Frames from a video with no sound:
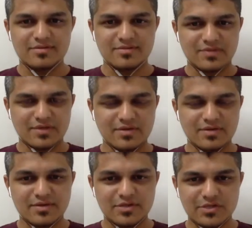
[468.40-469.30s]
Okay. Got
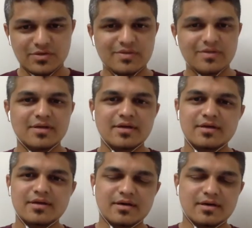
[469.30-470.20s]
it. So,
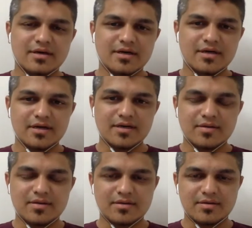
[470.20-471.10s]
uh,
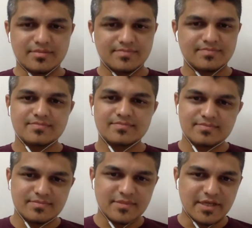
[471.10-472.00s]
uh,
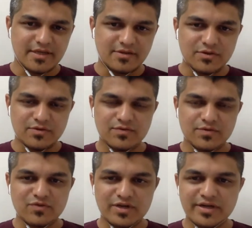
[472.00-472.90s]
then from
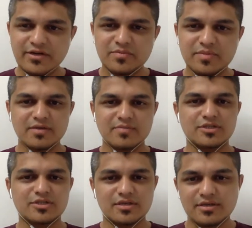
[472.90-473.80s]
wanting to become a
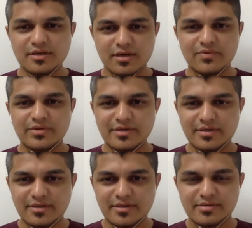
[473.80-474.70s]
chartered
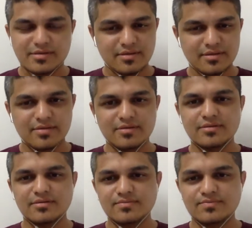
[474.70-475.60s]
accountant, uh,
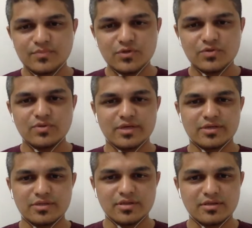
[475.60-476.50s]
you
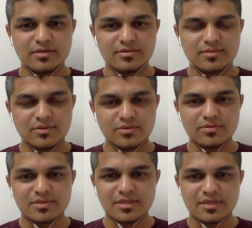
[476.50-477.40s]
actually
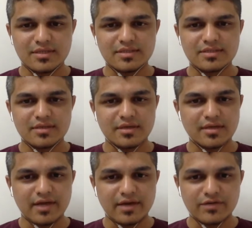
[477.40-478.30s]
started studying
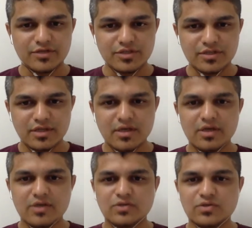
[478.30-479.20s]
languages.
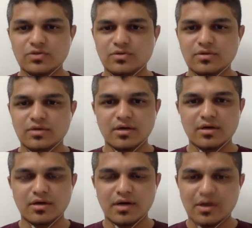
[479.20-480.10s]
So,
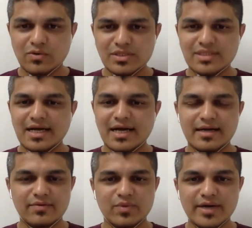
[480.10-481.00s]
how was that,
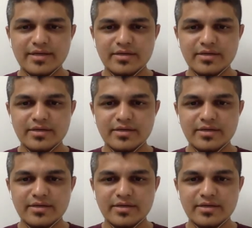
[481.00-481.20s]
and why did you